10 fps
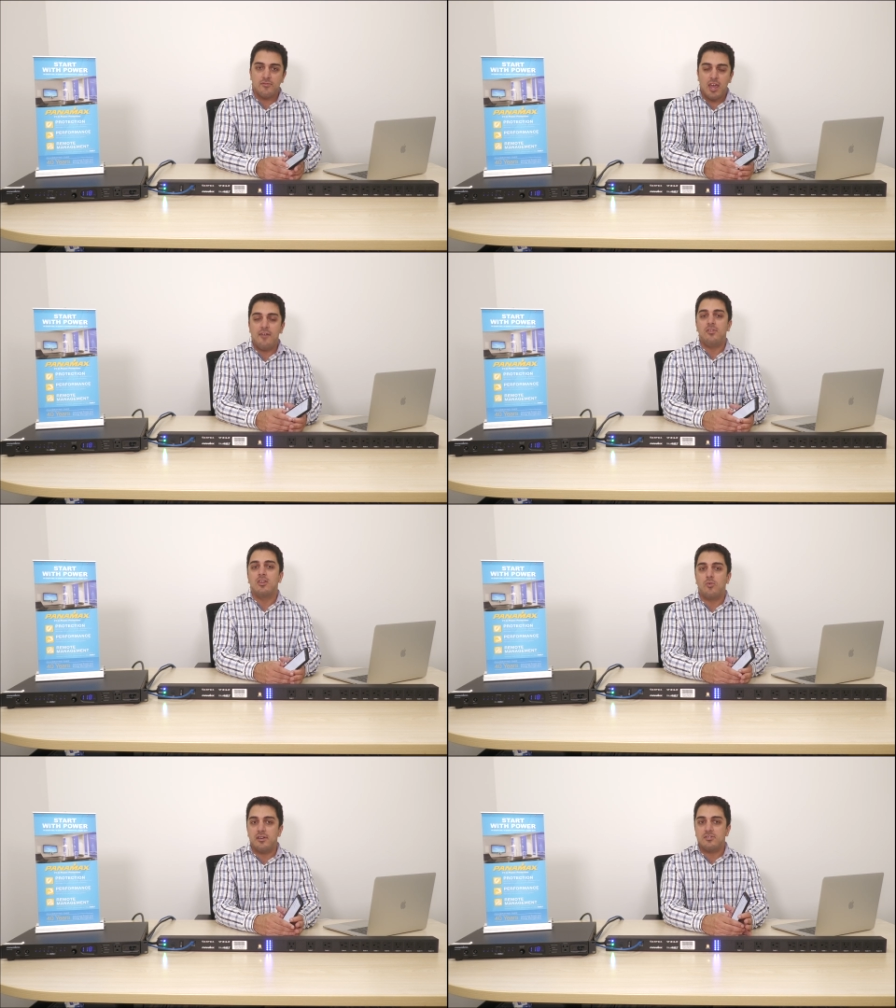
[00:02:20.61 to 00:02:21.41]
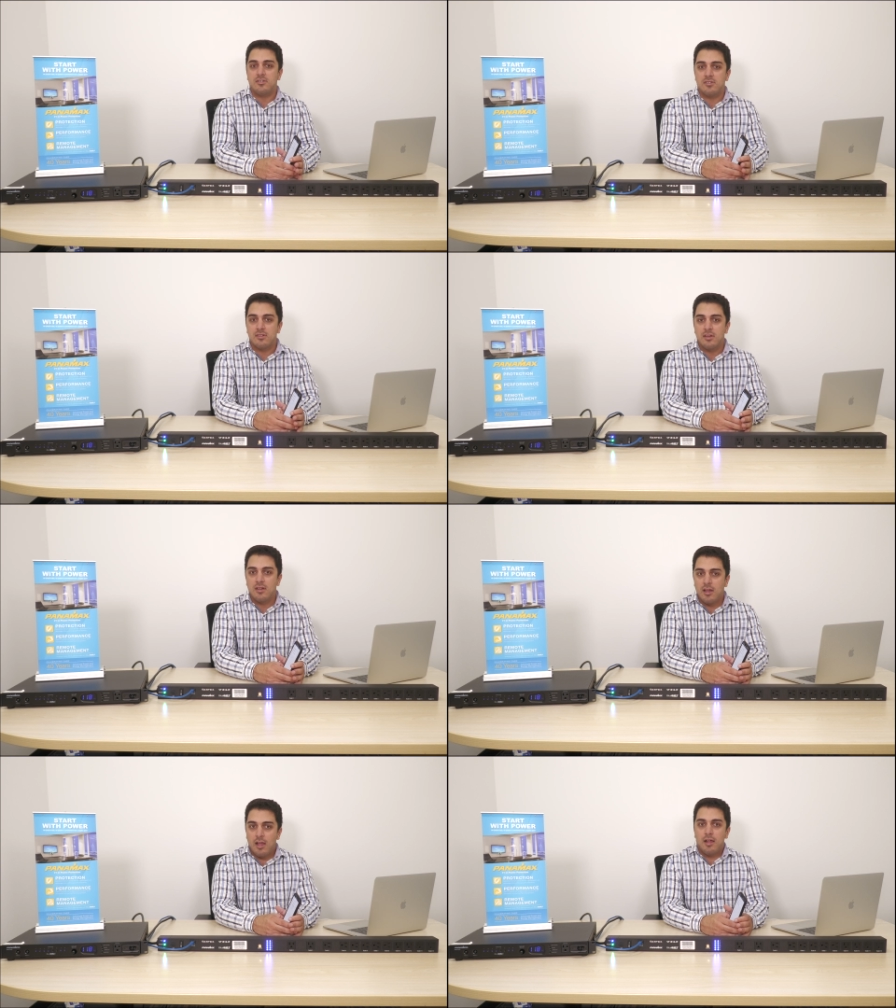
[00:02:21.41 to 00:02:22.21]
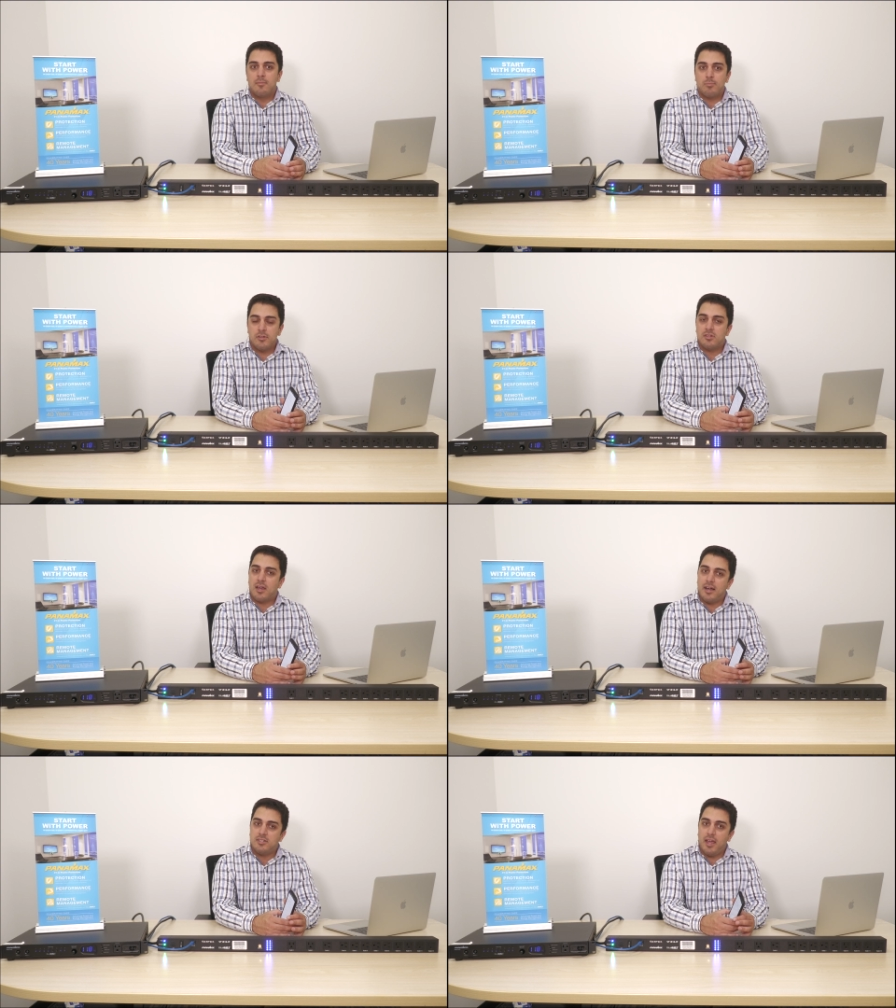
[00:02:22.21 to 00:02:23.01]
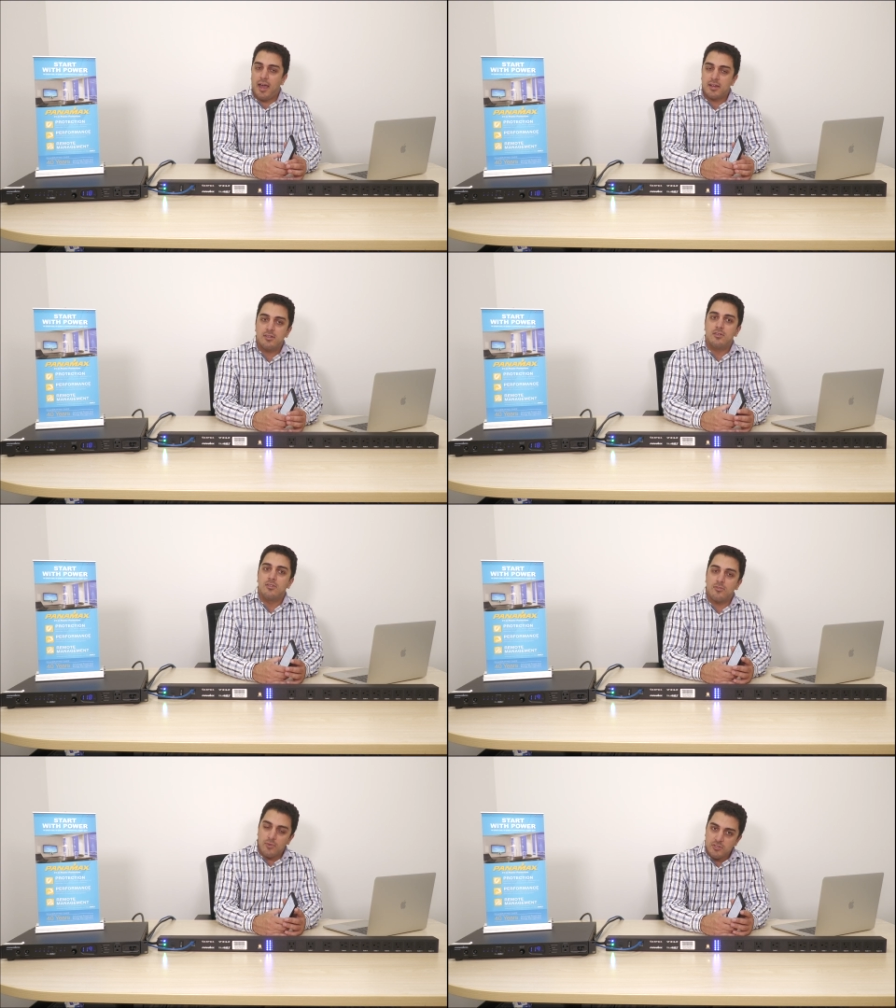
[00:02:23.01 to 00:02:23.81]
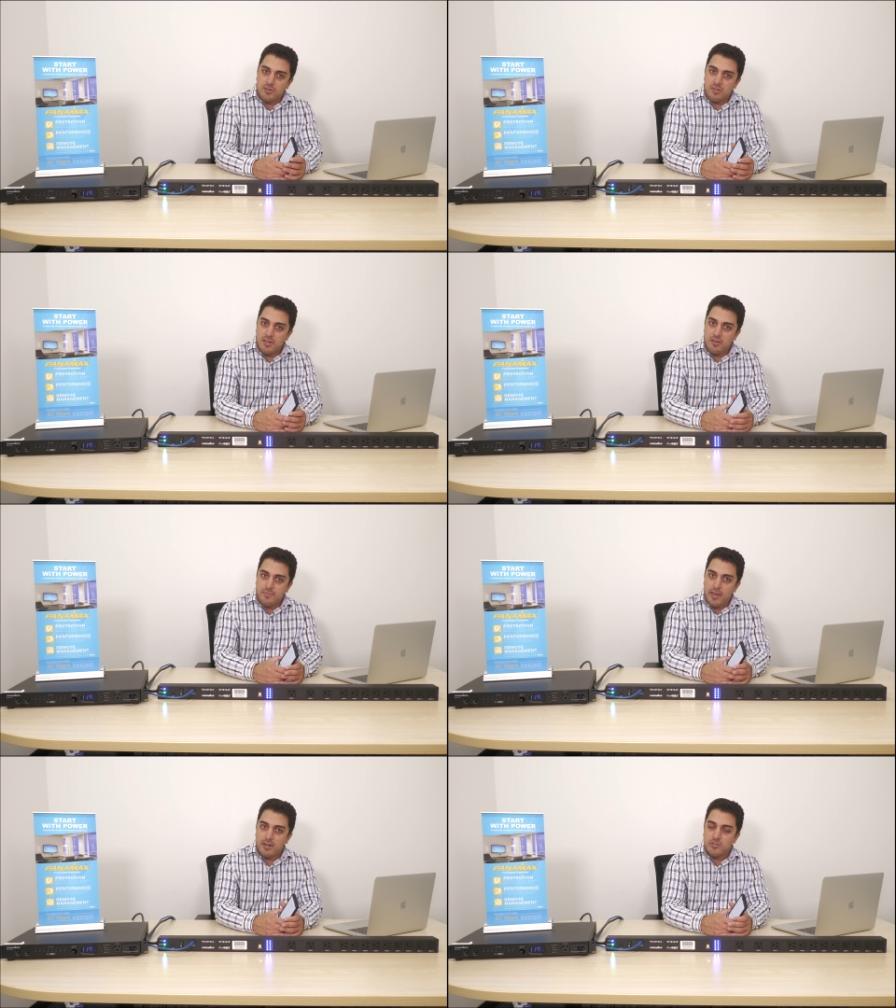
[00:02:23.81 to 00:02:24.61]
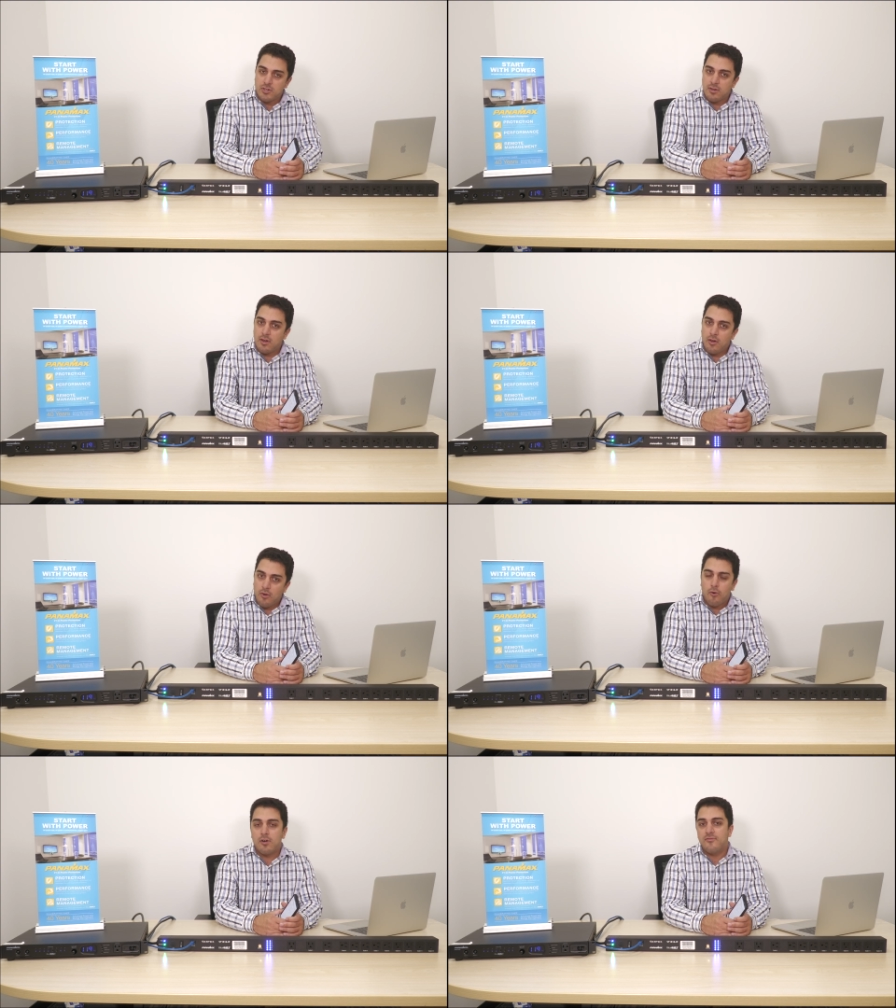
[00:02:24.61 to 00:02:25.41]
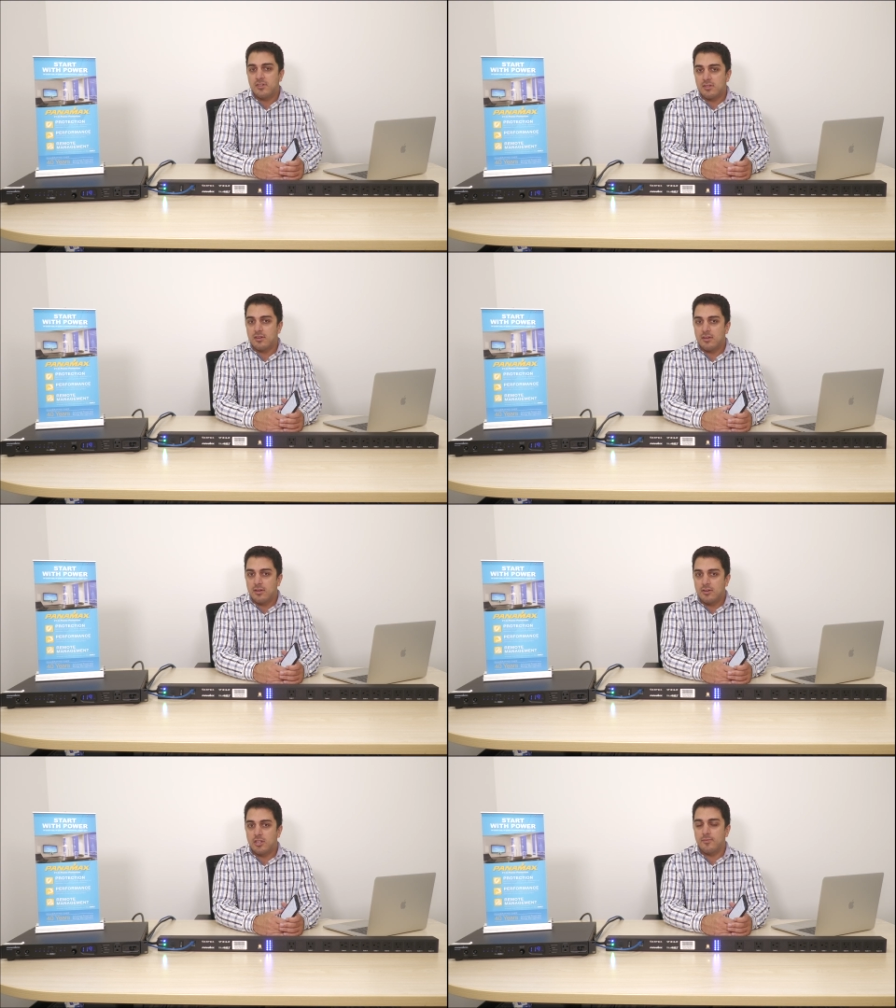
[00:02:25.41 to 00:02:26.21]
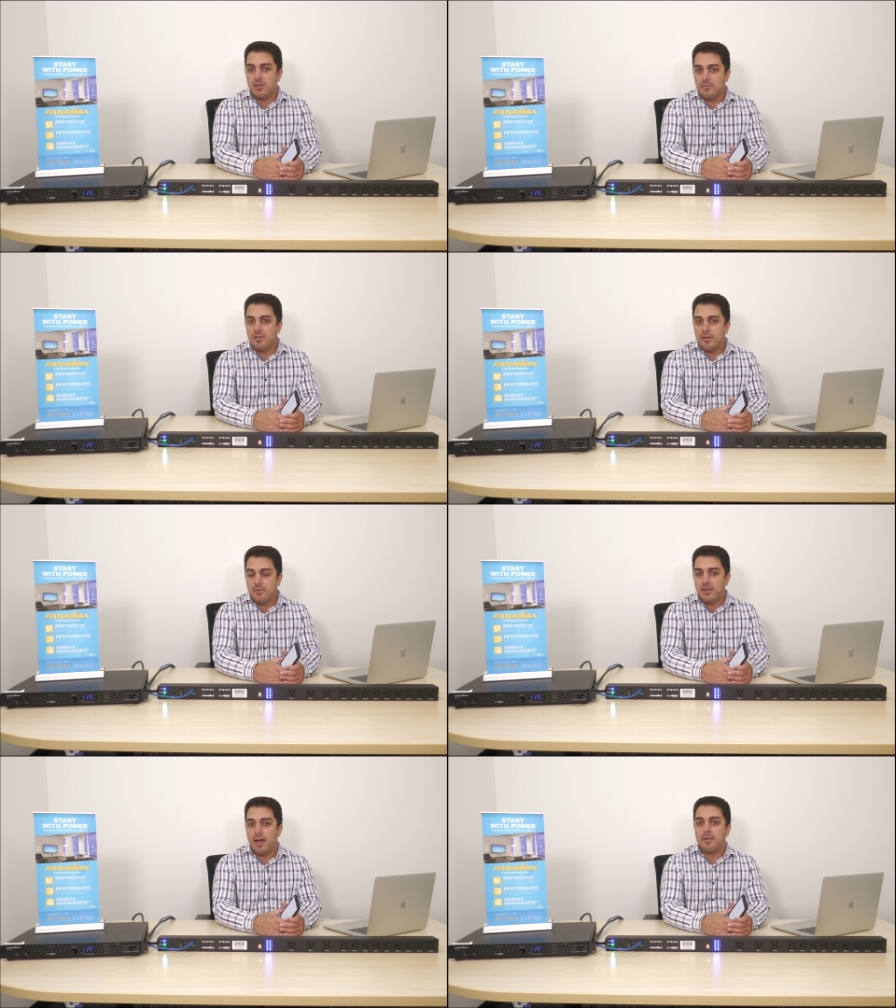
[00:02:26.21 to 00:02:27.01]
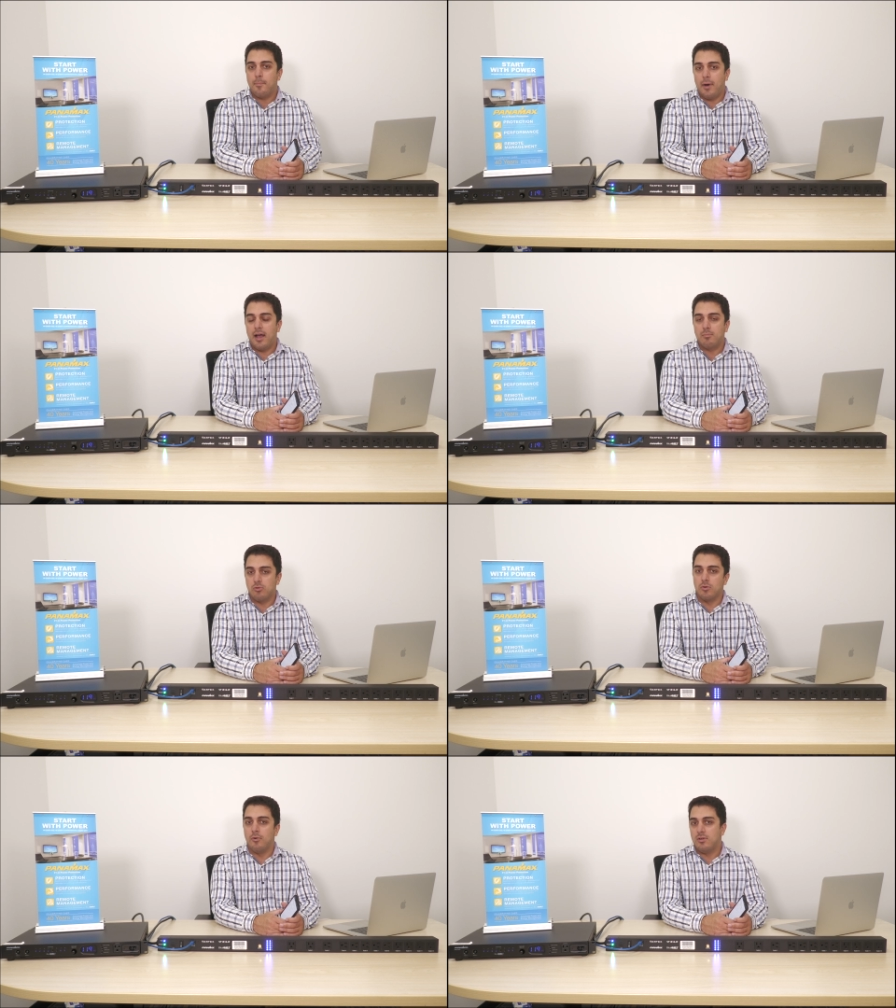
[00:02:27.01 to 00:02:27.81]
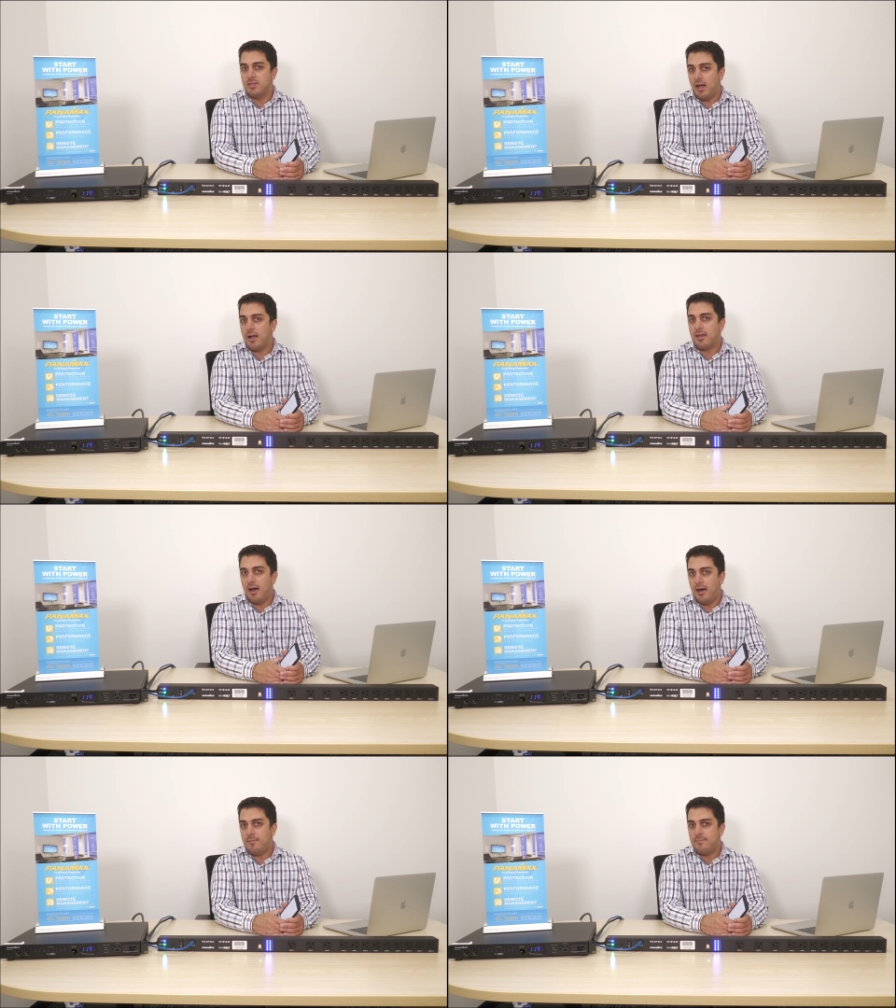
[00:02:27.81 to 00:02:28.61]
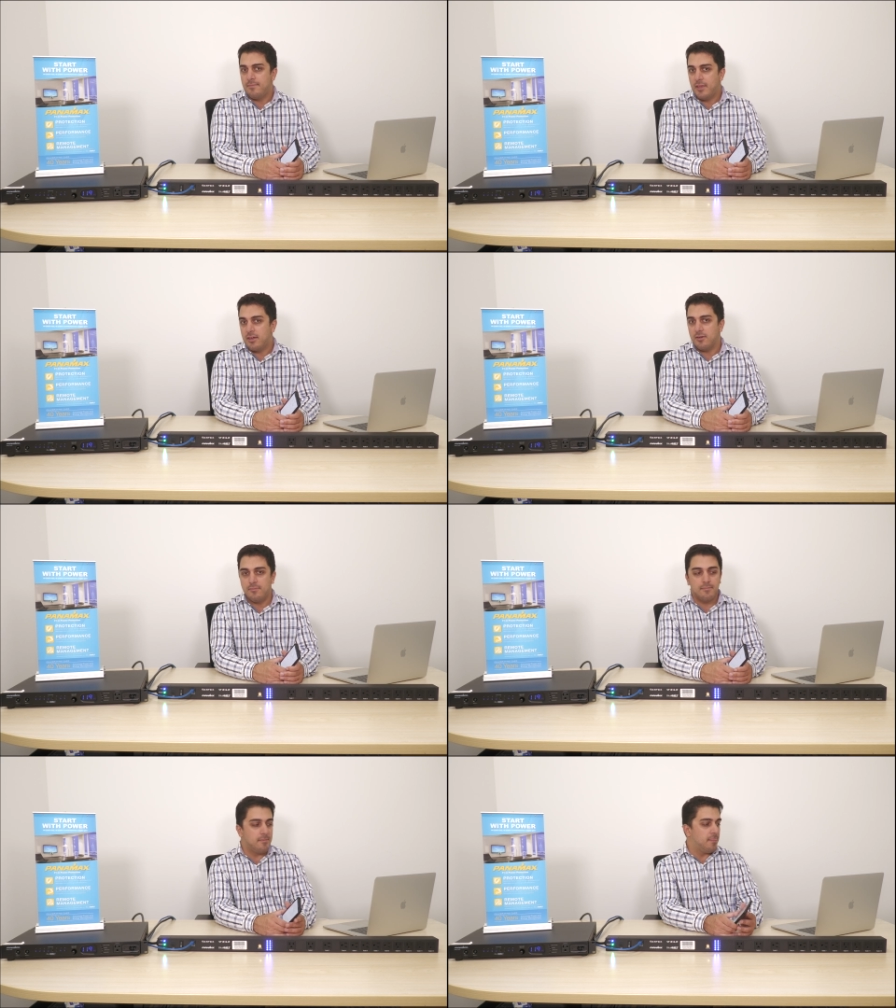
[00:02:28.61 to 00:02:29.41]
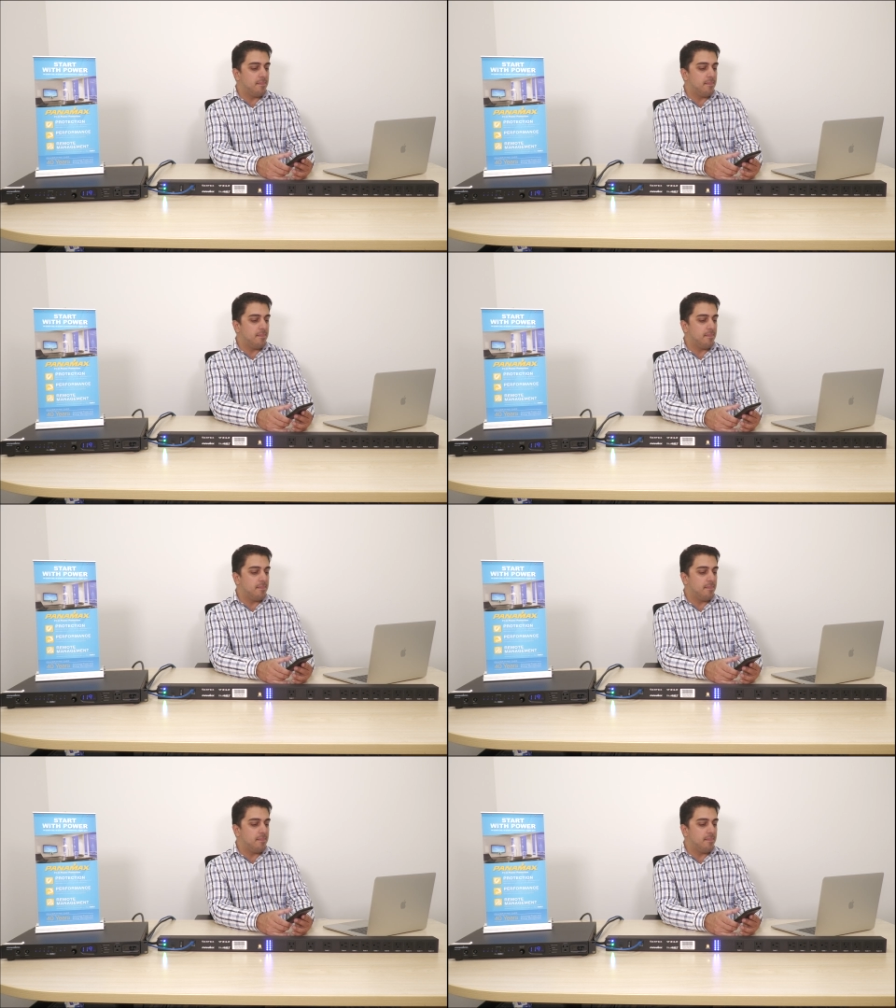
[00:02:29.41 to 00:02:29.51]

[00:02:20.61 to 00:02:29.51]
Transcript: If you have any questions, please contact your regional sales manager or visit www.mybluebolt.com. Thank you.